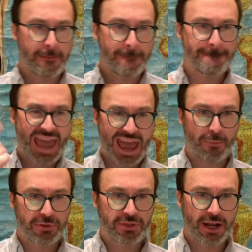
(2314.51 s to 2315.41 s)

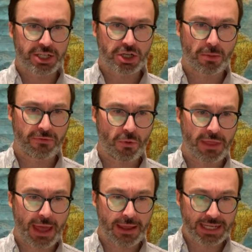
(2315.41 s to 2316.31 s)
map that I showed before,
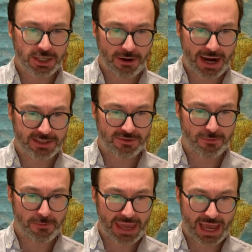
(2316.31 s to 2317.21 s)
that interactive
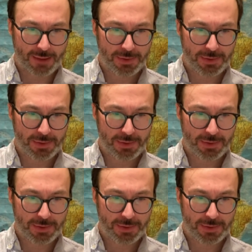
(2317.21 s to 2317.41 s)
map,